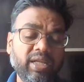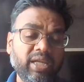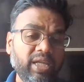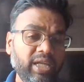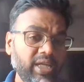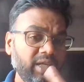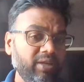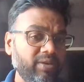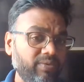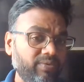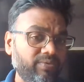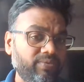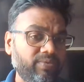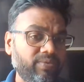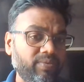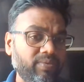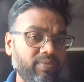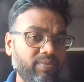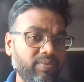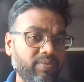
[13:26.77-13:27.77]
if
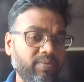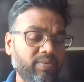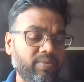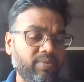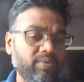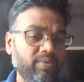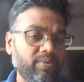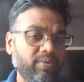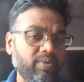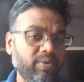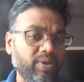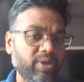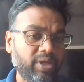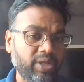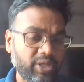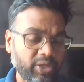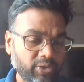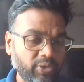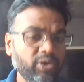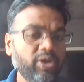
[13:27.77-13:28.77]

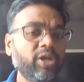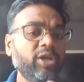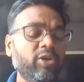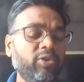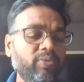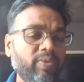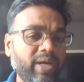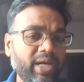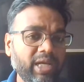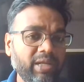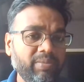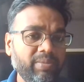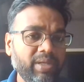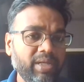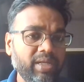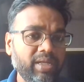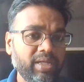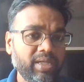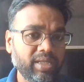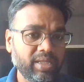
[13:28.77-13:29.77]
your
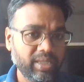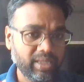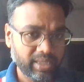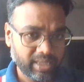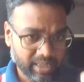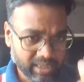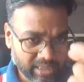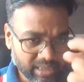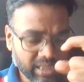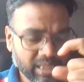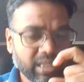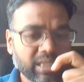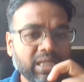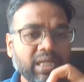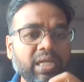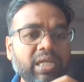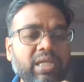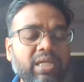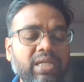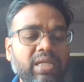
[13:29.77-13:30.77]
requirement is a
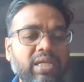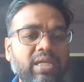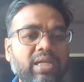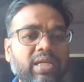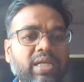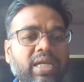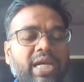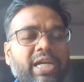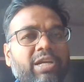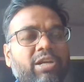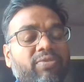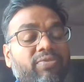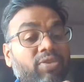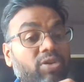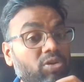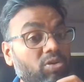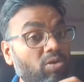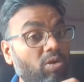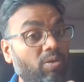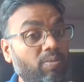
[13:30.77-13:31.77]
little kind of
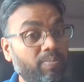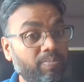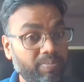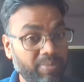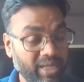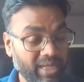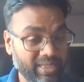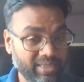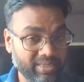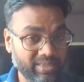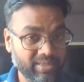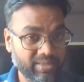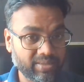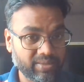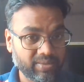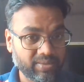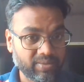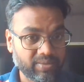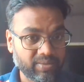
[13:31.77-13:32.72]
a complex,